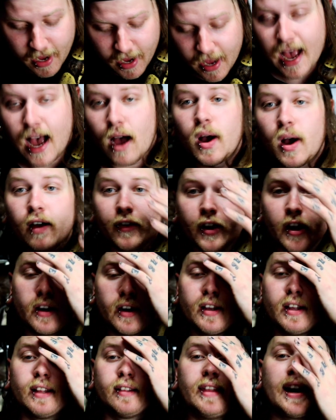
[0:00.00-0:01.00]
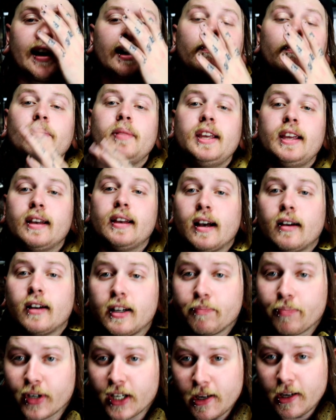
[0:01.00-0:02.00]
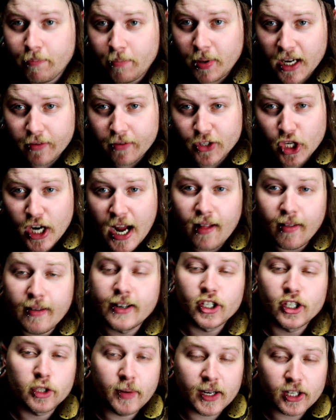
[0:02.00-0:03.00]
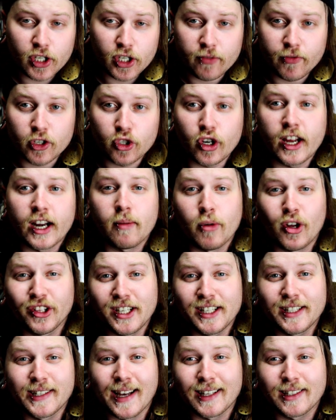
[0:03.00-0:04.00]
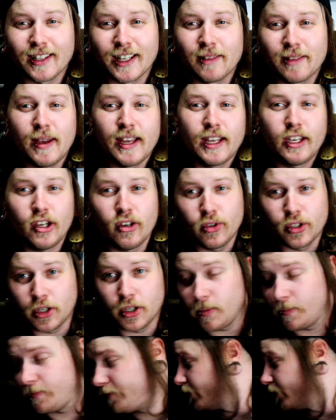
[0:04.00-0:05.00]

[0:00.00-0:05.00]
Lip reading: However, that can be a pretty big challenge, especially if you're trying to multitask, like make YouTube